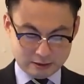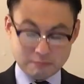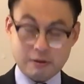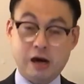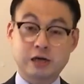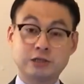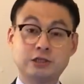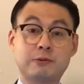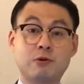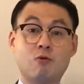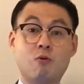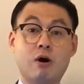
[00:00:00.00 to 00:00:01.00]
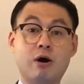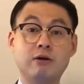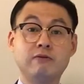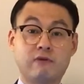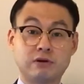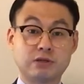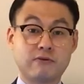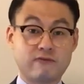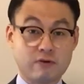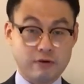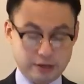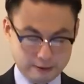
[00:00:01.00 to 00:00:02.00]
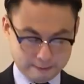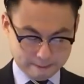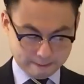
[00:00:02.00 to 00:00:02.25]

Mark chapter 1 verse 40.